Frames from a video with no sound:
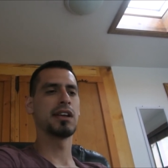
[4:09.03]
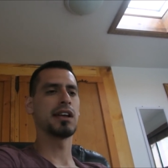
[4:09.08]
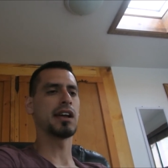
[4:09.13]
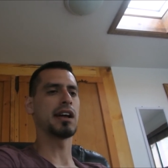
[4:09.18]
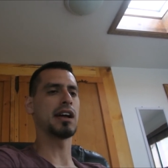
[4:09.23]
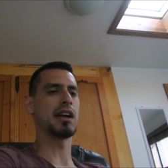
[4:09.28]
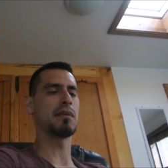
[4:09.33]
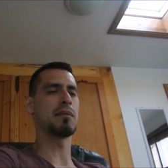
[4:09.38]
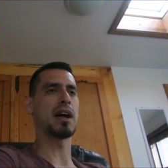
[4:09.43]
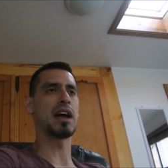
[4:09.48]

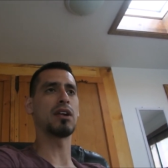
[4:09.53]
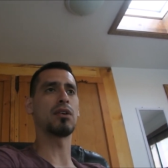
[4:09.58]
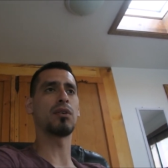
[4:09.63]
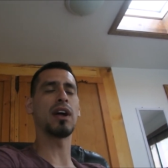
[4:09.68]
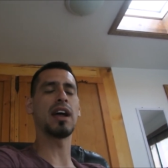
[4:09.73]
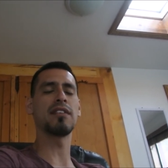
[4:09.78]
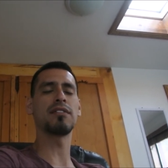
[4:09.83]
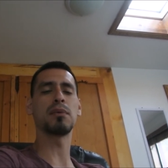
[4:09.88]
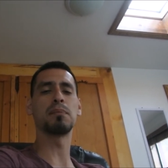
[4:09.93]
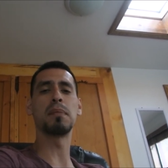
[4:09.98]
Um, I don't
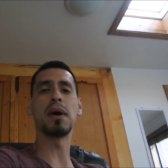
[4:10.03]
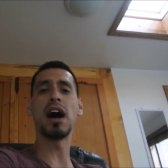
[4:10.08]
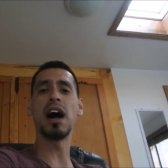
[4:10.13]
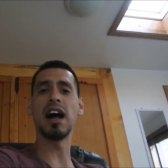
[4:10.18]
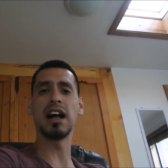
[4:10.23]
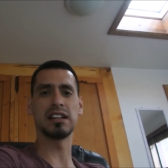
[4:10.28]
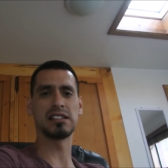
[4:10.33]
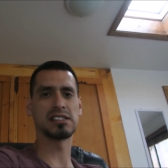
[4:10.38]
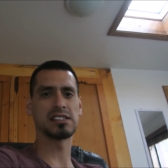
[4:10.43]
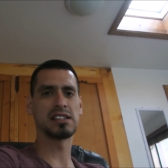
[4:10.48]
have a
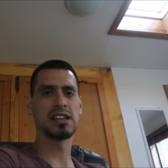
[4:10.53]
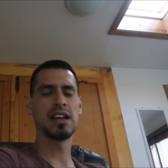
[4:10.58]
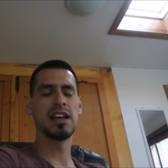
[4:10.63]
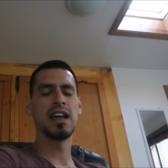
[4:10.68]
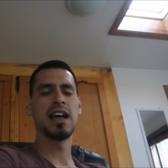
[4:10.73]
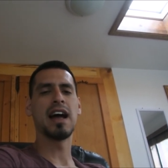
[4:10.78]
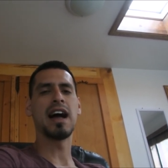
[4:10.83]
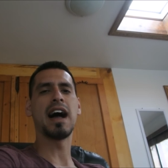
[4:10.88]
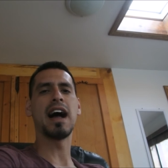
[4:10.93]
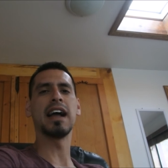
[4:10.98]
boss.
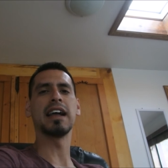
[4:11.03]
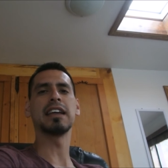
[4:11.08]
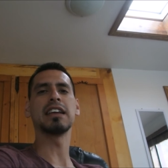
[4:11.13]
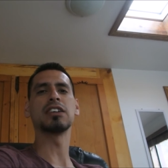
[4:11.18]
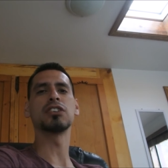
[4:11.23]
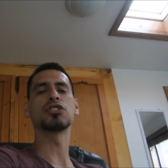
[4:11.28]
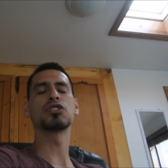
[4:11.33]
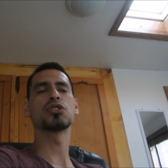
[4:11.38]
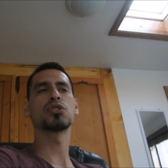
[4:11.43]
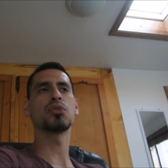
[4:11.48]
I
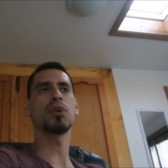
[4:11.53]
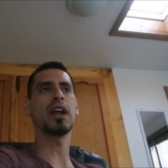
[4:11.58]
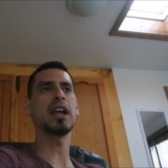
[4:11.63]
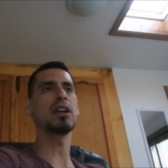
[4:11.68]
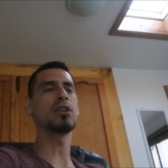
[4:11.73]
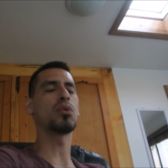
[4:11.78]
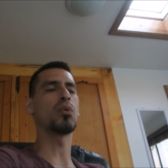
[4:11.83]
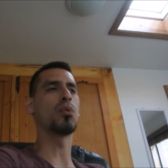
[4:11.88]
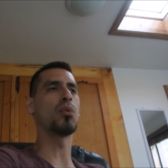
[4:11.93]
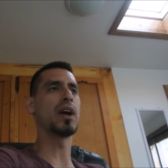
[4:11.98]
can
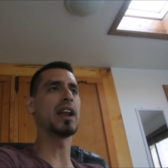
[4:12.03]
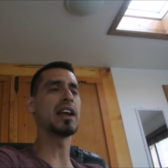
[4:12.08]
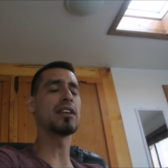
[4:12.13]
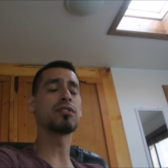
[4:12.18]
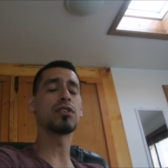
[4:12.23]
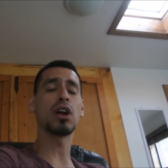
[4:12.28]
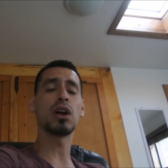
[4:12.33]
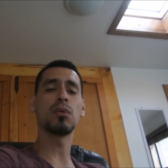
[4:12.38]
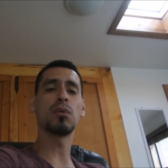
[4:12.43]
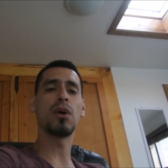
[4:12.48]
trade
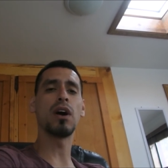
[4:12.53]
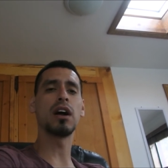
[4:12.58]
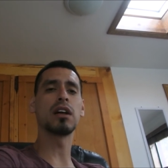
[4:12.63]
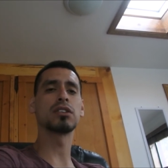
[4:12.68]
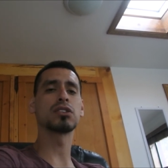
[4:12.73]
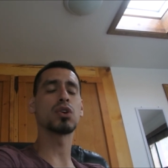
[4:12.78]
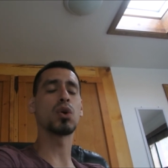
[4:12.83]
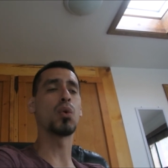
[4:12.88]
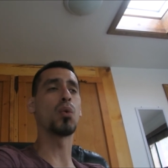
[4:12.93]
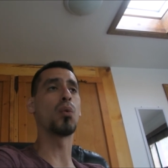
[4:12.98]
whenever I
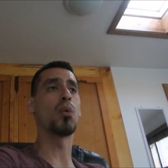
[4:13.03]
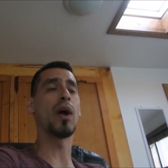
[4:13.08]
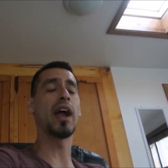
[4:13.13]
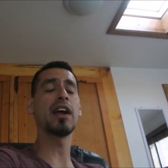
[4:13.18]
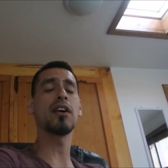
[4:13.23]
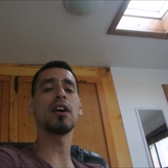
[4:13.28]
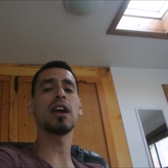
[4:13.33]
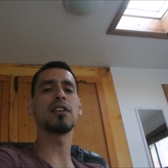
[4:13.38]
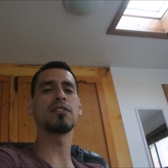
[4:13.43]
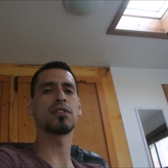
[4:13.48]
want,
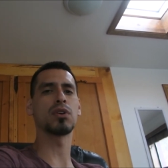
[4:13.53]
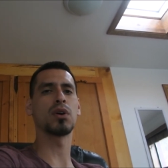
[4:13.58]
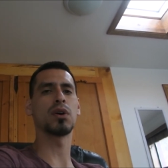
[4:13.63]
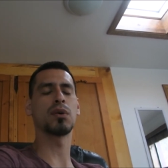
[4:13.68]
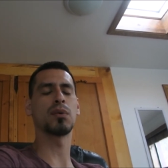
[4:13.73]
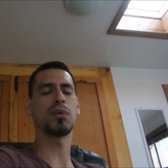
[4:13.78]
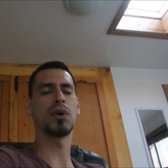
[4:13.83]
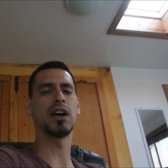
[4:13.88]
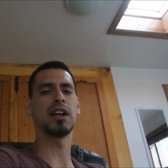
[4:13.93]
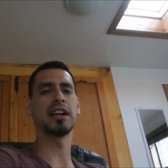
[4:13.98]
wherever I
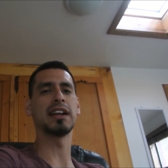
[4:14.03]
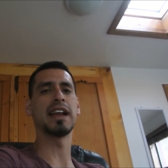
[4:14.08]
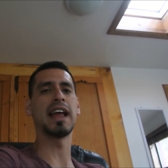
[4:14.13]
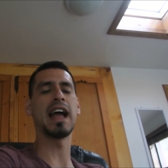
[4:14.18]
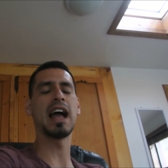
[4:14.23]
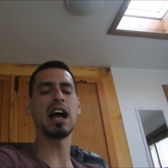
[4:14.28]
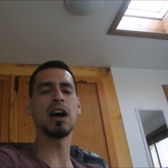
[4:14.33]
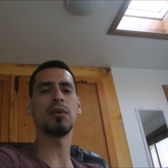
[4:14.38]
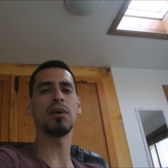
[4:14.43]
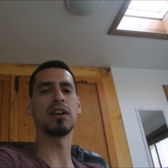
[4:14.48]
want, and
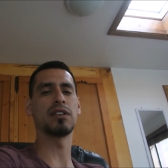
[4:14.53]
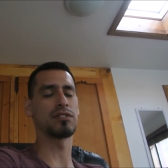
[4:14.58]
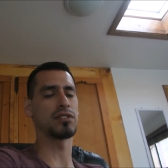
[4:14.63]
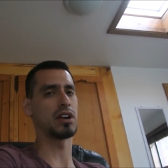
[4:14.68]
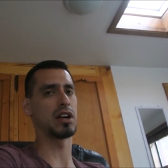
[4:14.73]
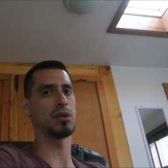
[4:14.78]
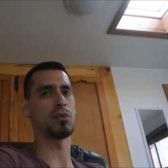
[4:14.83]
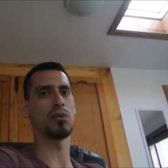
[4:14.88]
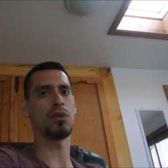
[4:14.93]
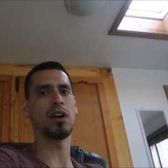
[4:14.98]
however
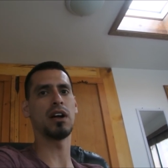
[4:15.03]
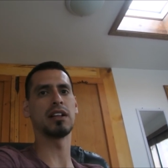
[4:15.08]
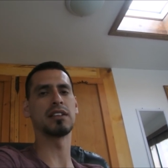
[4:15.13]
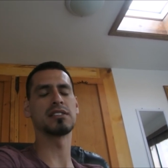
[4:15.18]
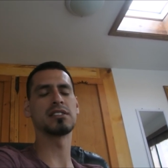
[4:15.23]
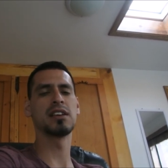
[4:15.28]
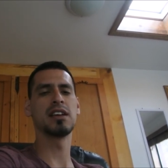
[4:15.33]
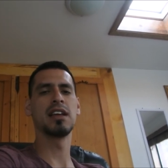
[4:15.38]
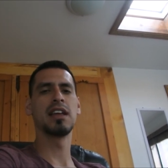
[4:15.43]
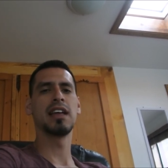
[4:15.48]
I want.